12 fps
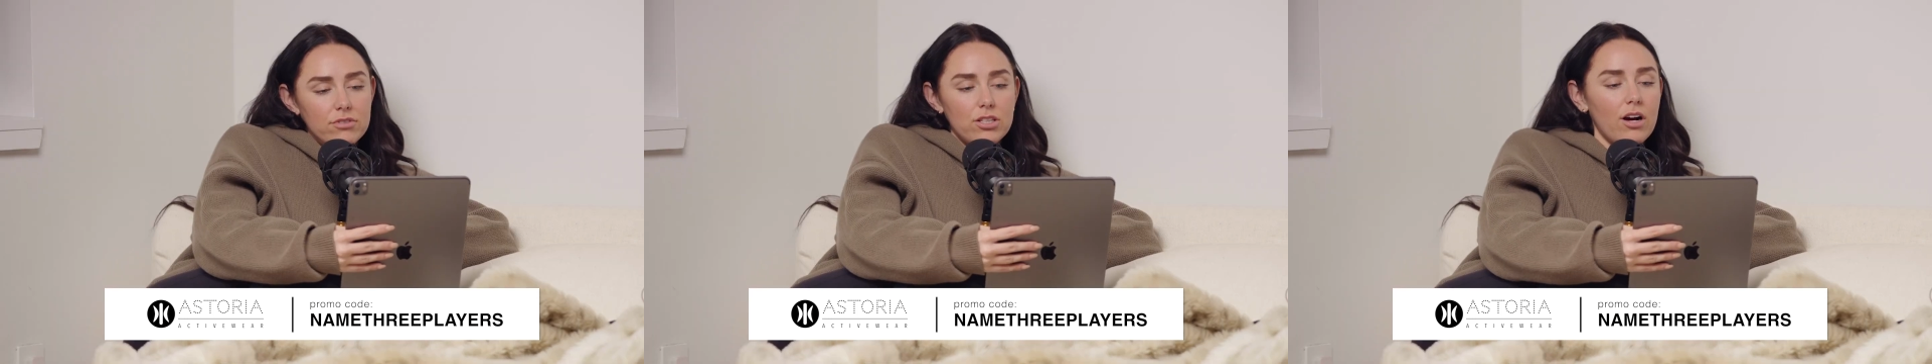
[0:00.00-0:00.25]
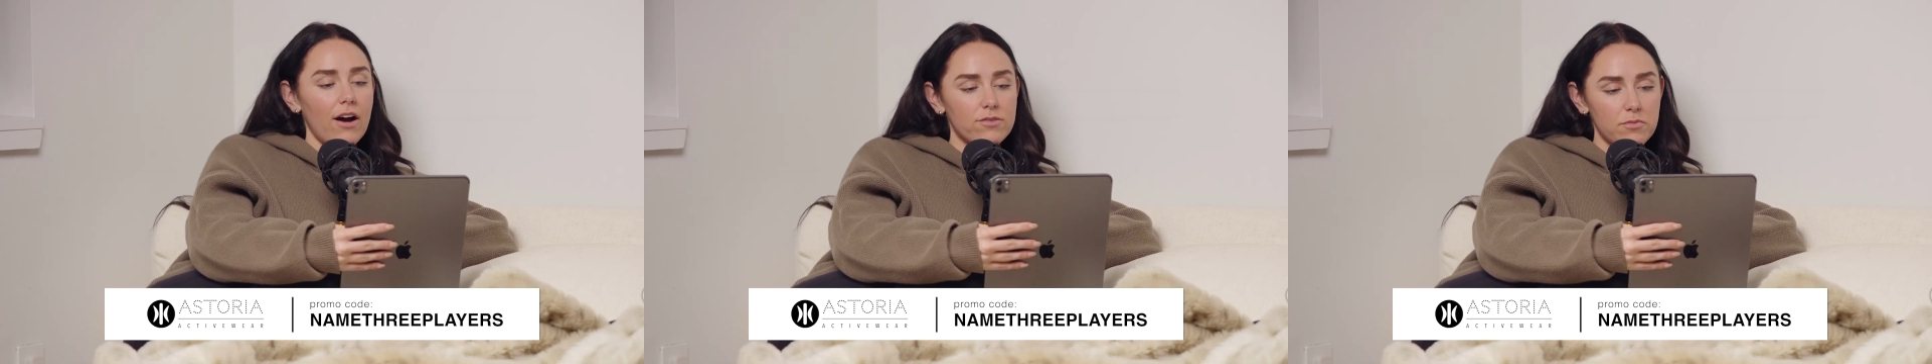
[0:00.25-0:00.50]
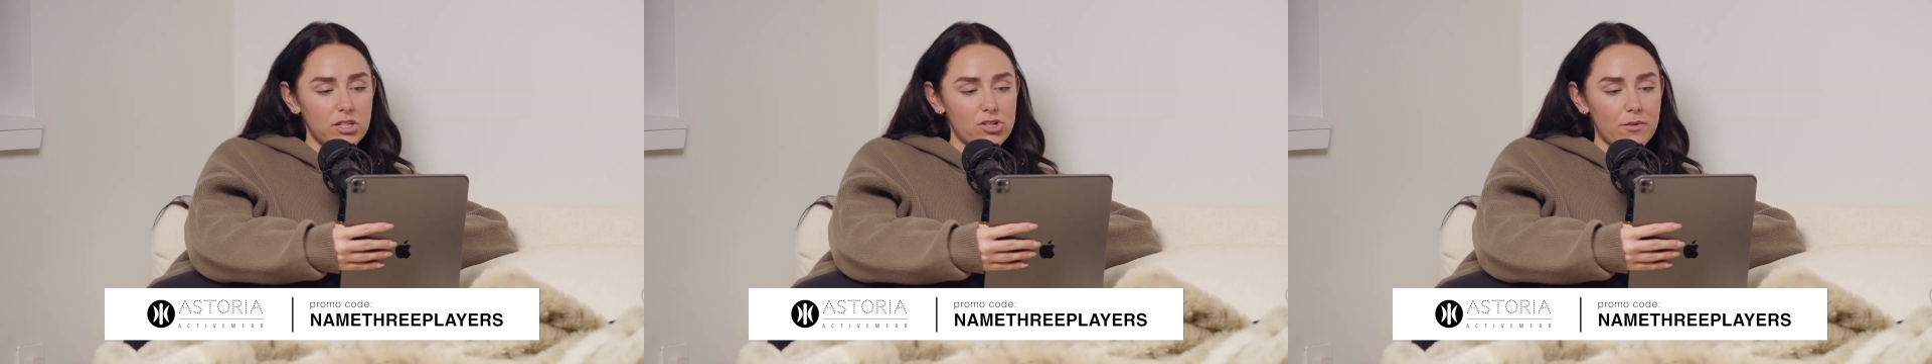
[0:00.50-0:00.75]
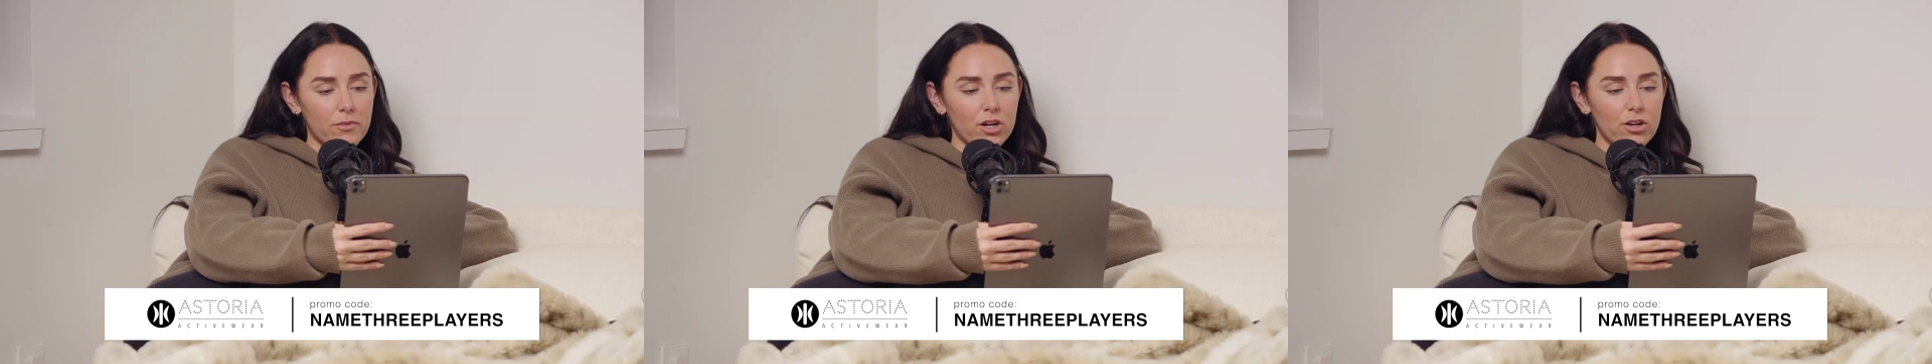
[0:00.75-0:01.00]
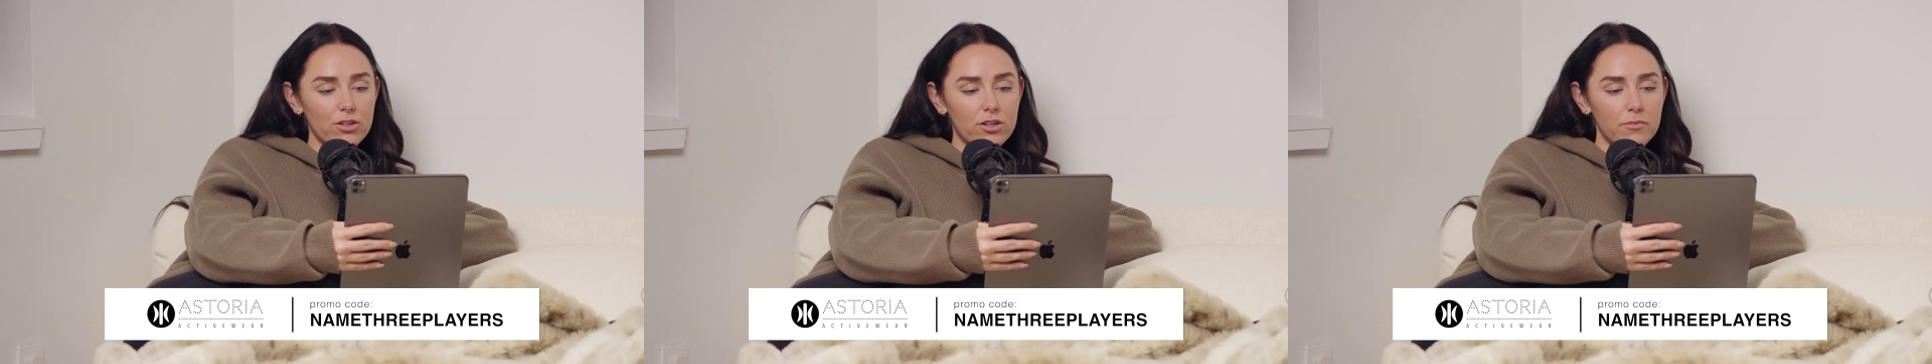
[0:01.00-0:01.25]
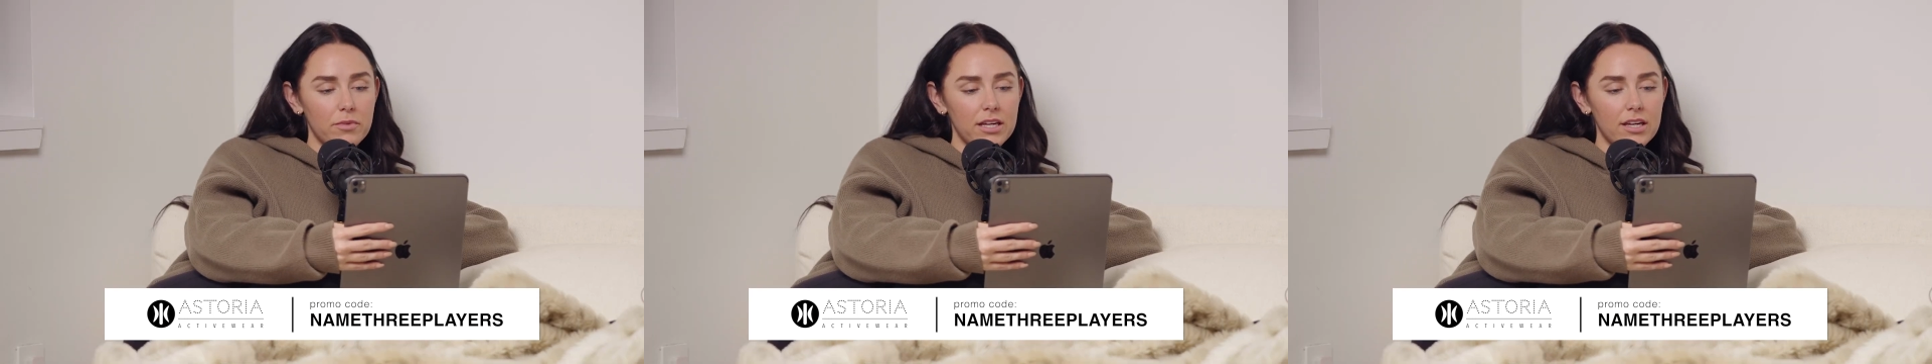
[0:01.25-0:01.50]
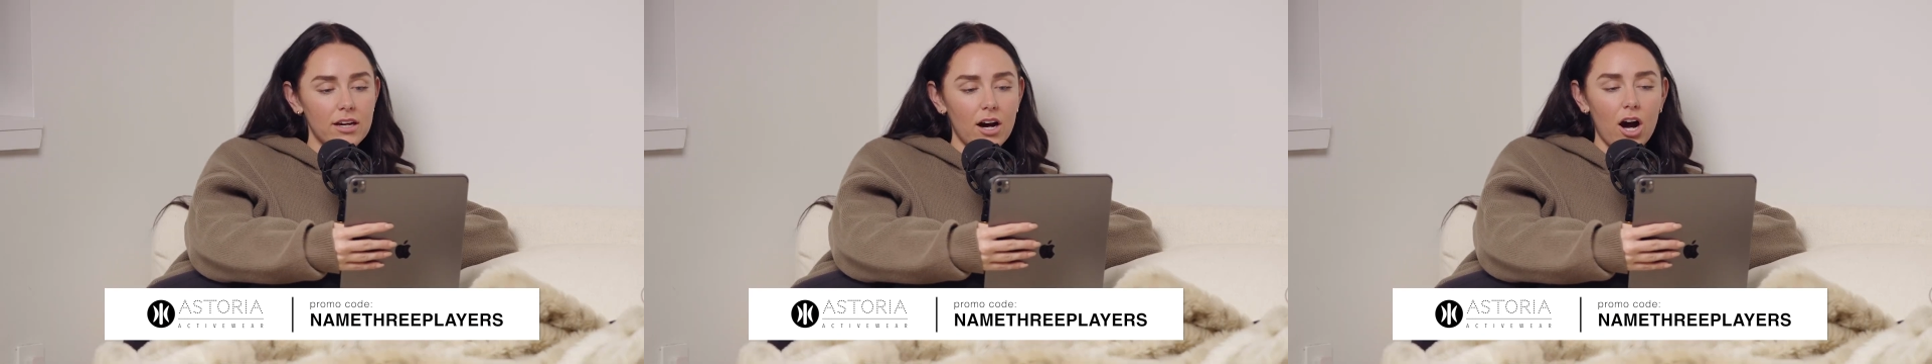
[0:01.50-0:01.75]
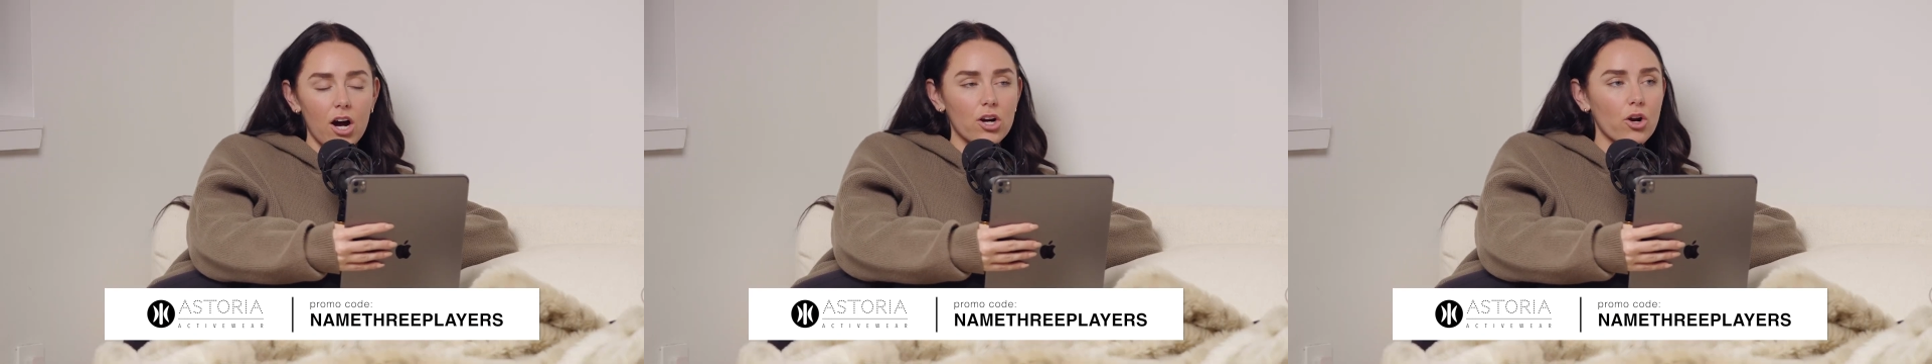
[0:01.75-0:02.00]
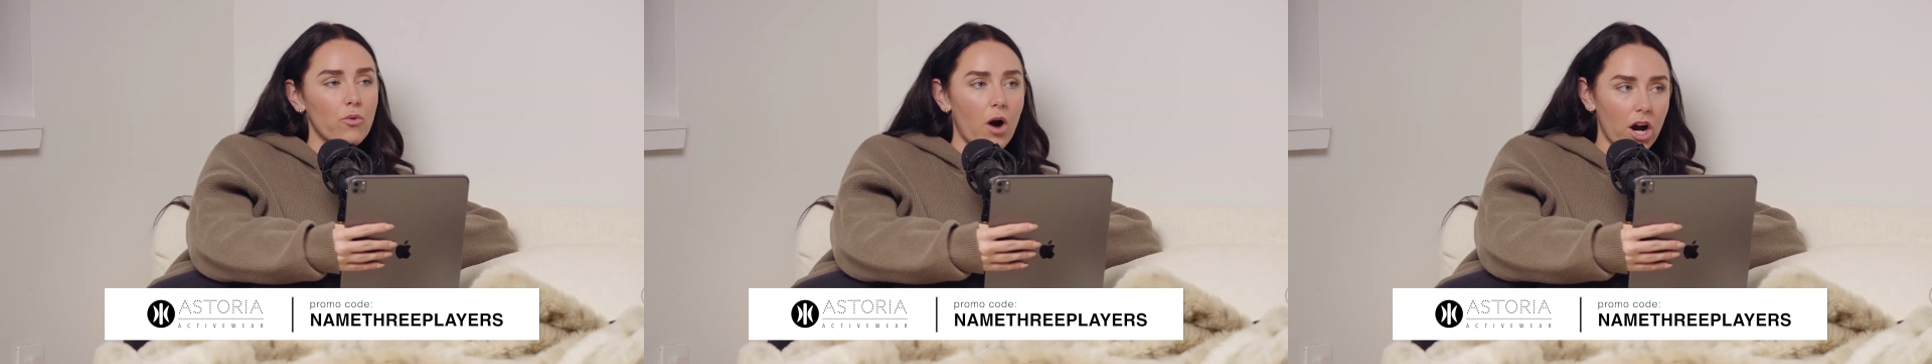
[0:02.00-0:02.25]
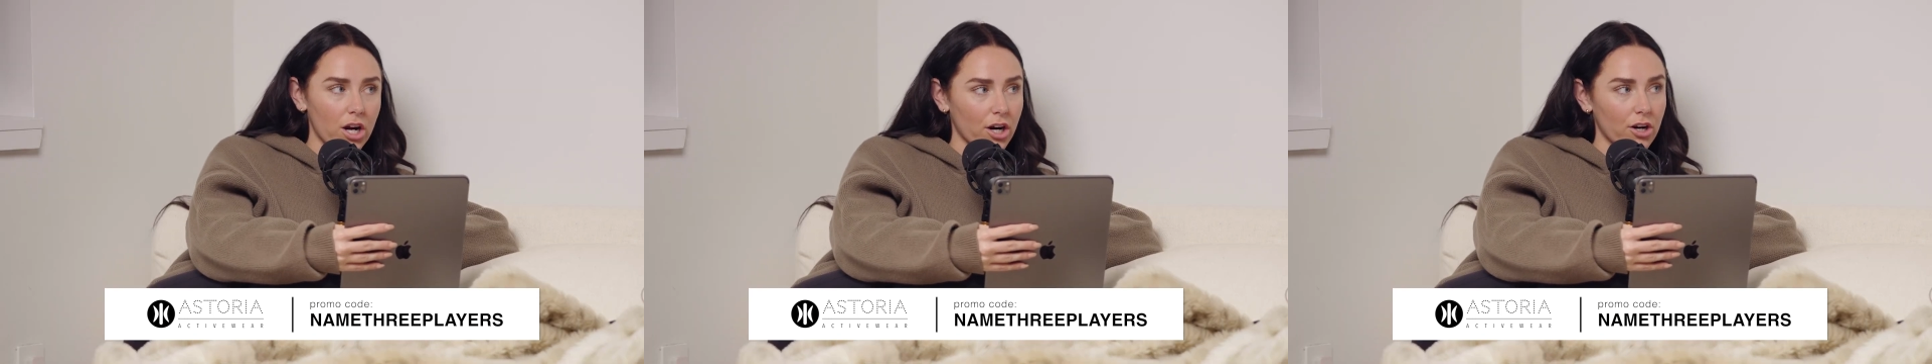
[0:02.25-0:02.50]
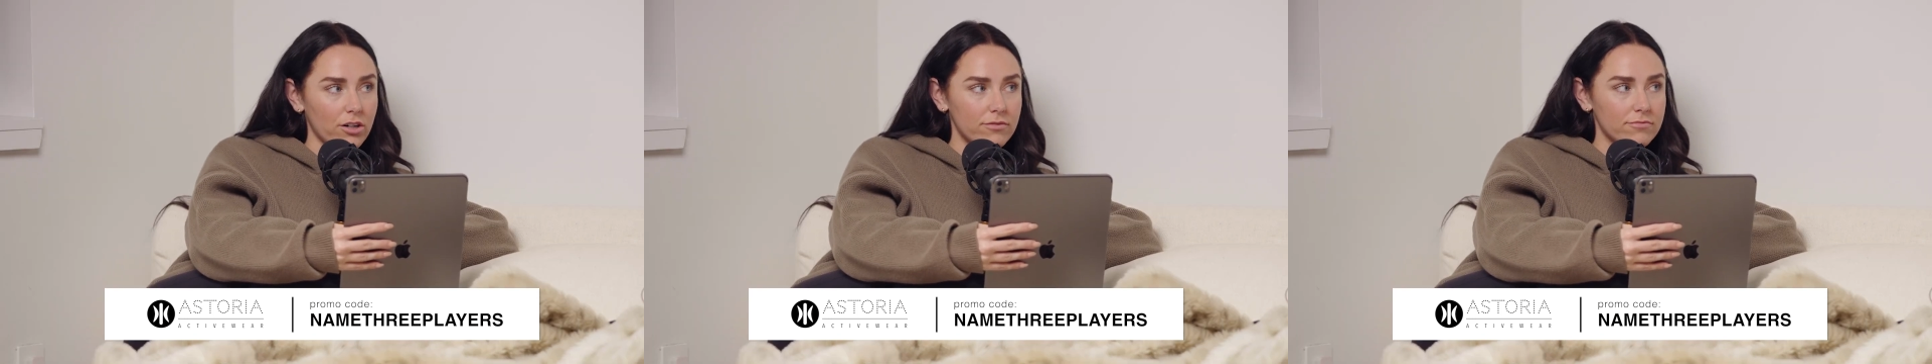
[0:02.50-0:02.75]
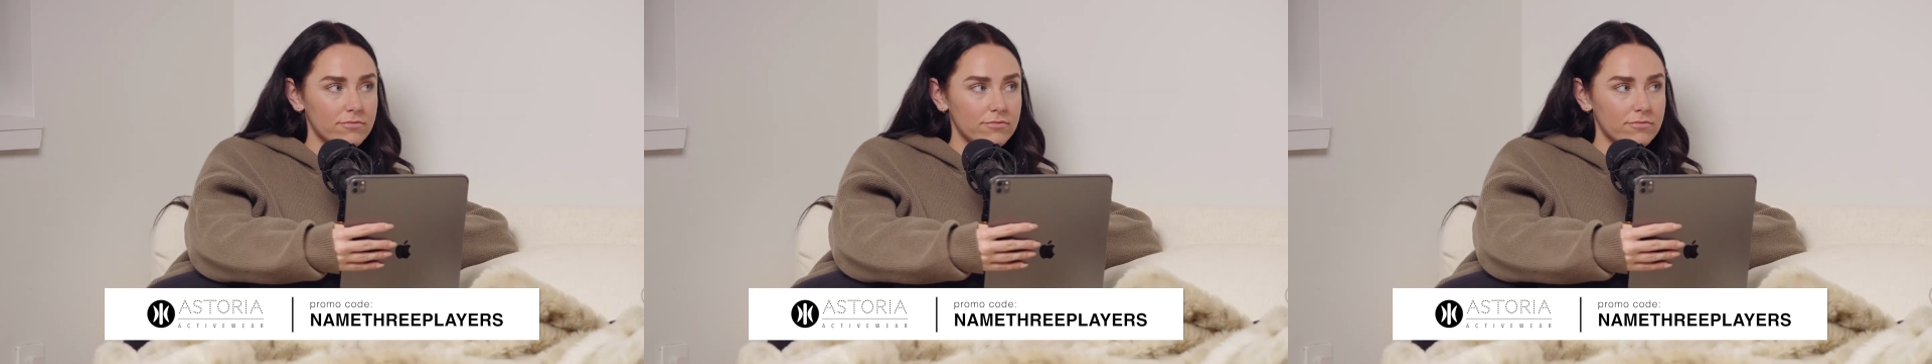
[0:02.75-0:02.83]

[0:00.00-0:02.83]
you don't have to be a gym girl. You can be a hot girl, walk girl.